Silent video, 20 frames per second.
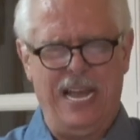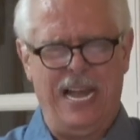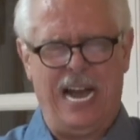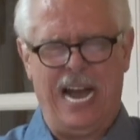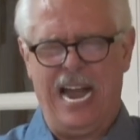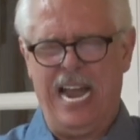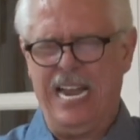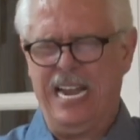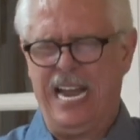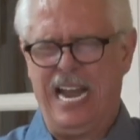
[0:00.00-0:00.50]

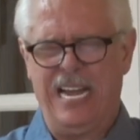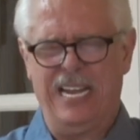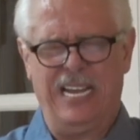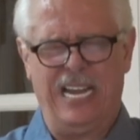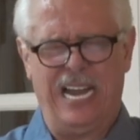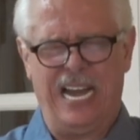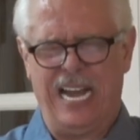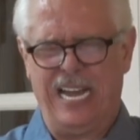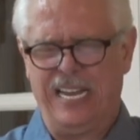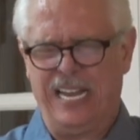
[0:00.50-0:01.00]
I, I,
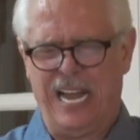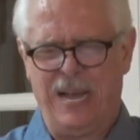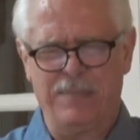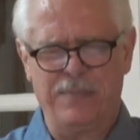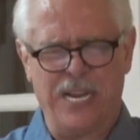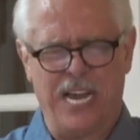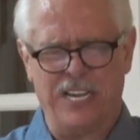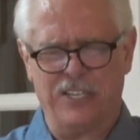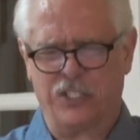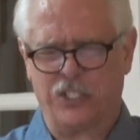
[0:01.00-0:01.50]
I, I'm
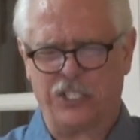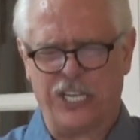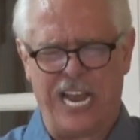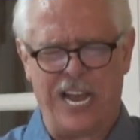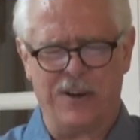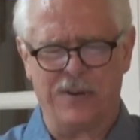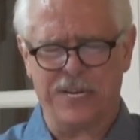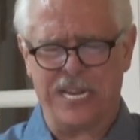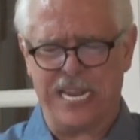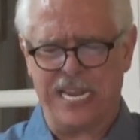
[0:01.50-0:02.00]
not
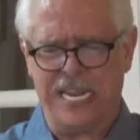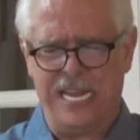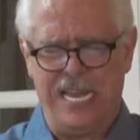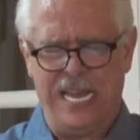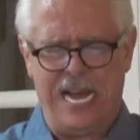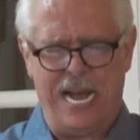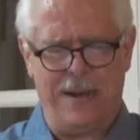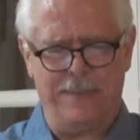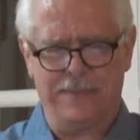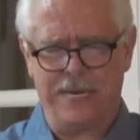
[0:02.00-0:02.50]
shouting.
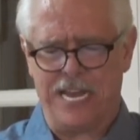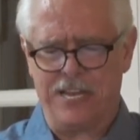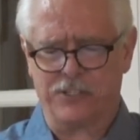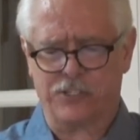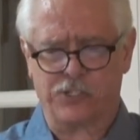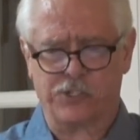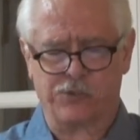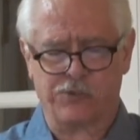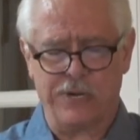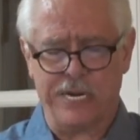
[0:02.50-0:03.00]
I'm not
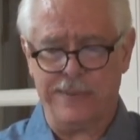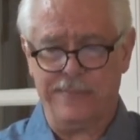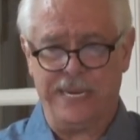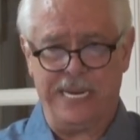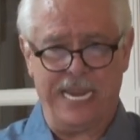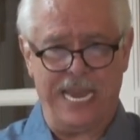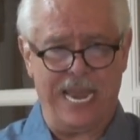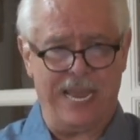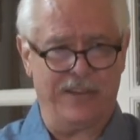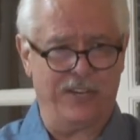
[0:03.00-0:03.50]

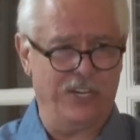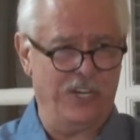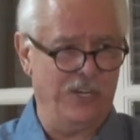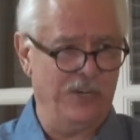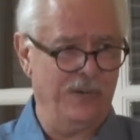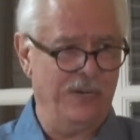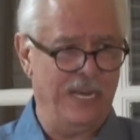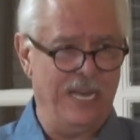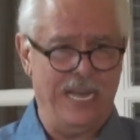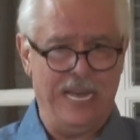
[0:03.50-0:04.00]
screaming at
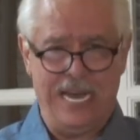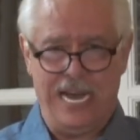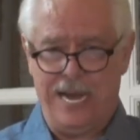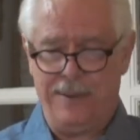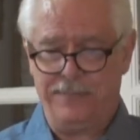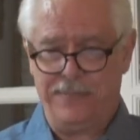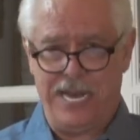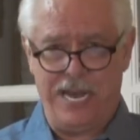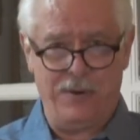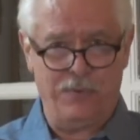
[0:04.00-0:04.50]
you.
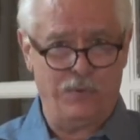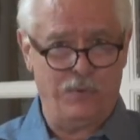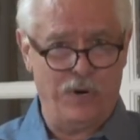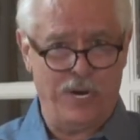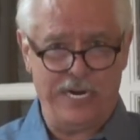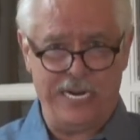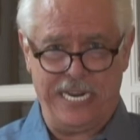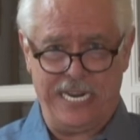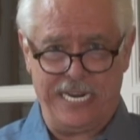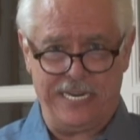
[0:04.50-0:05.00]
I'm not
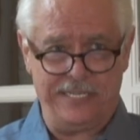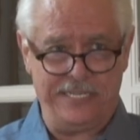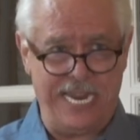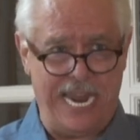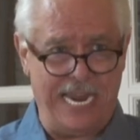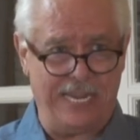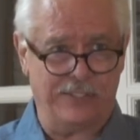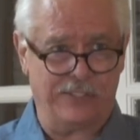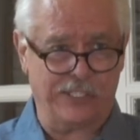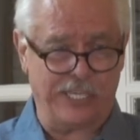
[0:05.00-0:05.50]
running and
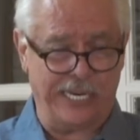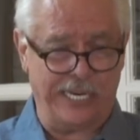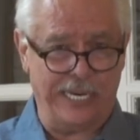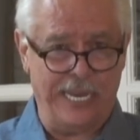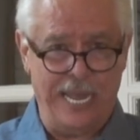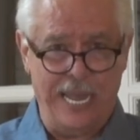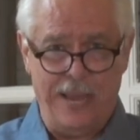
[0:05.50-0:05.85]
dancing.